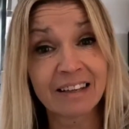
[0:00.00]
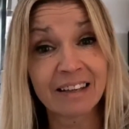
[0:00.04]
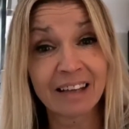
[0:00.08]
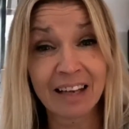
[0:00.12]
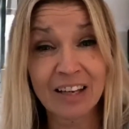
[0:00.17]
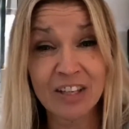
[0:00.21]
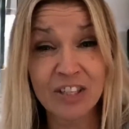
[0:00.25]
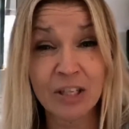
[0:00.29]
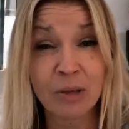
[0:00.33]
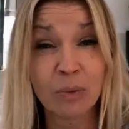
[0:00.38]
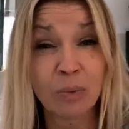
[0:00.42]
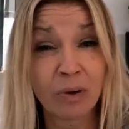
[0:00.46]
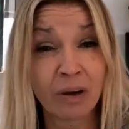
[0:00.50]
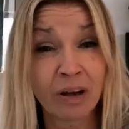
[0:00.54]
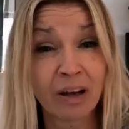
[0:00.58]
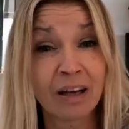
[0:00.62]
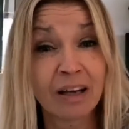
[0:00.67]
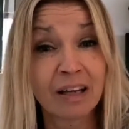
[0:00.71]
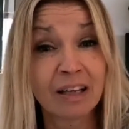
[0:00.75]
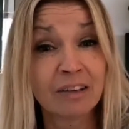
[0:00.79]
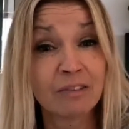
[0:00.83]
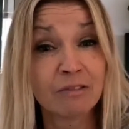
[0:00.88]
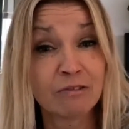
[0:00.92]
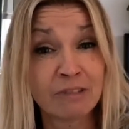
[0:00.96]
they actually
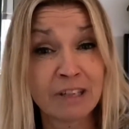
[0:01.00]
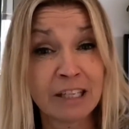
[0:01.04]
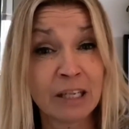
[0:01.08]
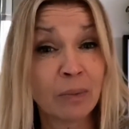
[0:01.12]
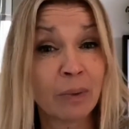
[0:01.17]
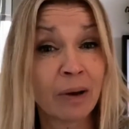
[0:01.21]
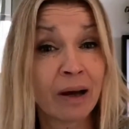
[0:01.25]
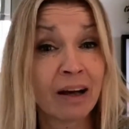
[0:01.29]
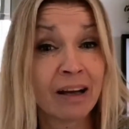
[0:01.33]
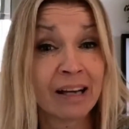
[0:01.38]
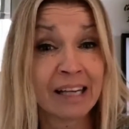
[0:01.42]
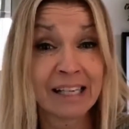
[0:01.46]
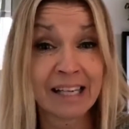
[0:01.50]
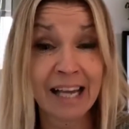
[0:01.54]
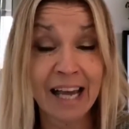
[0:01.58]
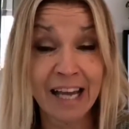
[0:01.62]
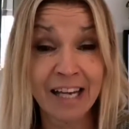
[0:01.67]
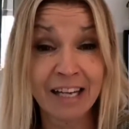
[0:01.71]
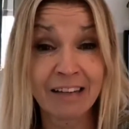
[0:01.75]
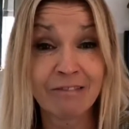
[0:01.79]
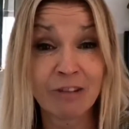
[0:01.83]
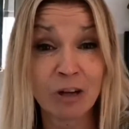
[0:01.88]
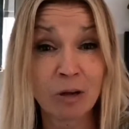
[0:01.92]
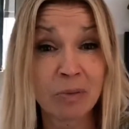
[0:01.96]
work really well in
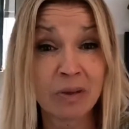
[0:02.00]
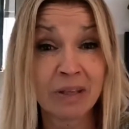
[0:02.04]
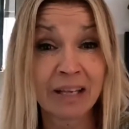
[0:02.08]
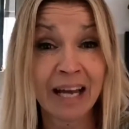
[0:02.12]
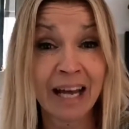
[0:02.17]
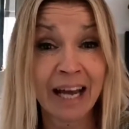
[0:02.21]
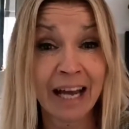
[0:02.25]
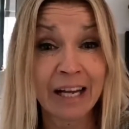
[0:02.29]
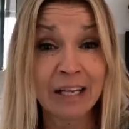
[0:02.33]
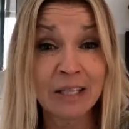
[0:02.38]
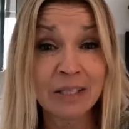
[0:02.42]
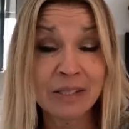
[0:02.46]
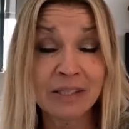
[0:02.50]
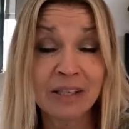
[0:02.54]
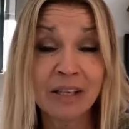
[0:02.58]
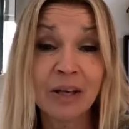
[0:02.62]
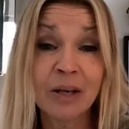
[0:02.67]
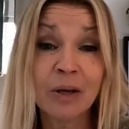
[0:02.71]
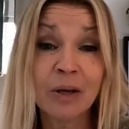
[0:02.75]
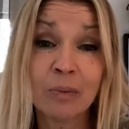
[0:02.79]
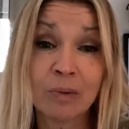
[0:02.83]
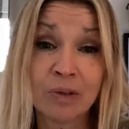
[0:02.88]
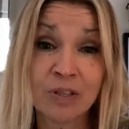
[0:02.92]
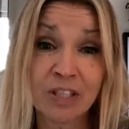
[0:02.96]
any room in the house,
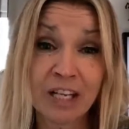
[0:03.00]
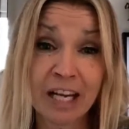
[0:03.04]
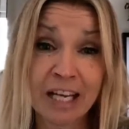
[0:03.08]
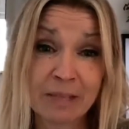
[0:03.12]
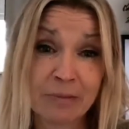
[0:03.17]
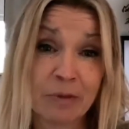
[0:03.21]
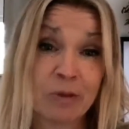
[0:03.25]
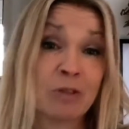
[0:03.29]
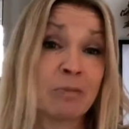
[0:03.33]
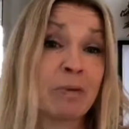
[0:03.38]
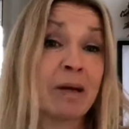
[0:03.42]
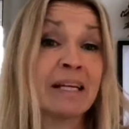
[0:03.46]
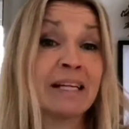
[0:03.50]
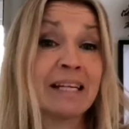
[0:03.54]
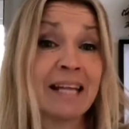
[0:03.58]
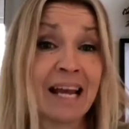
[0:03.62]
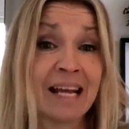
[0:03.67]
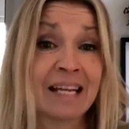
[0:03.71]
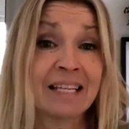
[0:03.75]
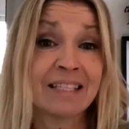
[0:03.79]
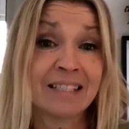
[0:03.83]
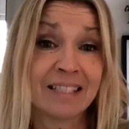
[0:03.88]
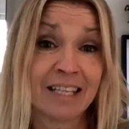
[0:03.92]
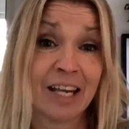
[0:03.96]
which takes me on to my
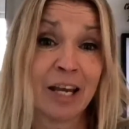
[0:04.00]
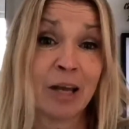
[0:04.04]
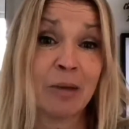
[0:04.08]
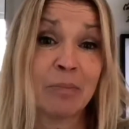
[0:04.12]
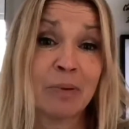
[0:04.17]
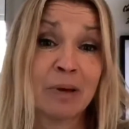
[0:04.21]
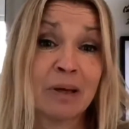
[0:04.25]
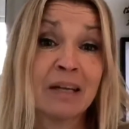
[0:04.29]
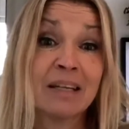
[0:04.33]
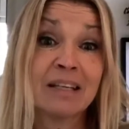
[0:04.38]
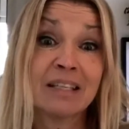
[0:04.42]
next tip.